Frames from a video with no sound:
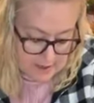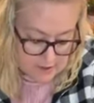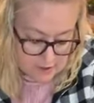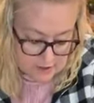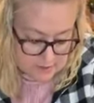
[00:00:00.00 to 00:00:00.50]
our
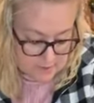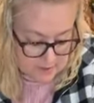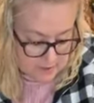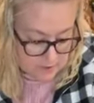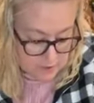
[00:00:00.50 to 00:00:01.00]
edges,
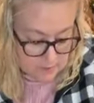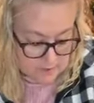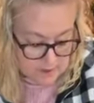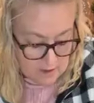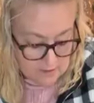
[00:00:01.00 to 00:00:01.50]
making sure
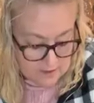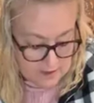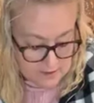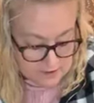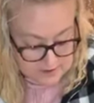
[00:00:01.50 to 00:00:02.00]
we got all of
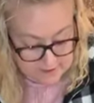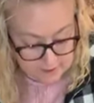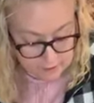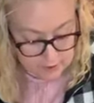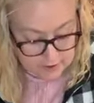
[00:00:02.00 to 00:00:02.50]
our edges
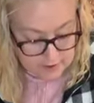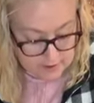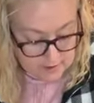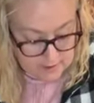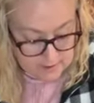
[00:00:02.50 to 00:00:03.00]
down
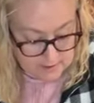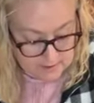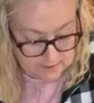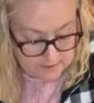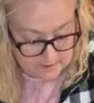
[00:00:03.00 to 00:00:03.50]
good.
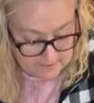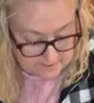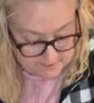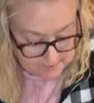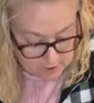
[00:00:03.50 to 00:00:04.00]

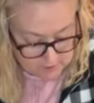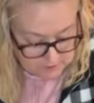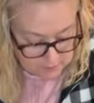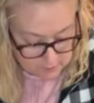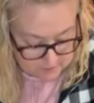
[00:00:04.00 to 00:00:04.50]
And then this
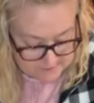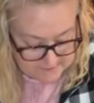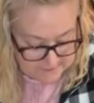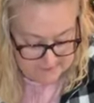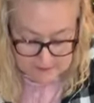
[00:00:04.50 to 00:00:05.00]
also will
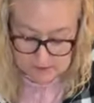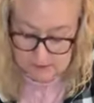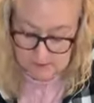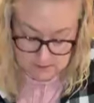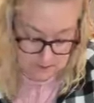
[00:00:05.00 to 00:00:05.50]

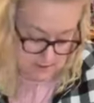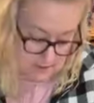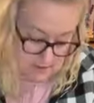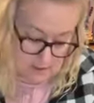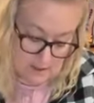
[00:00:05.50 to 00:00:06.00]
seal
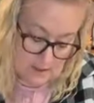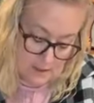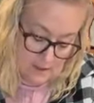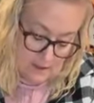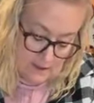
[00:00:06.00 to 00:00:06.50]

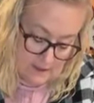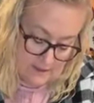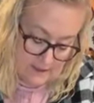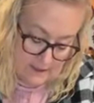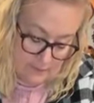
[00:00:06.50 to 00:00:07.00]

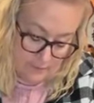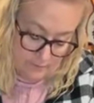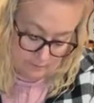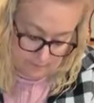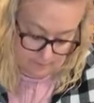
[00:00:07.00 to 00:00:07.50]
this down.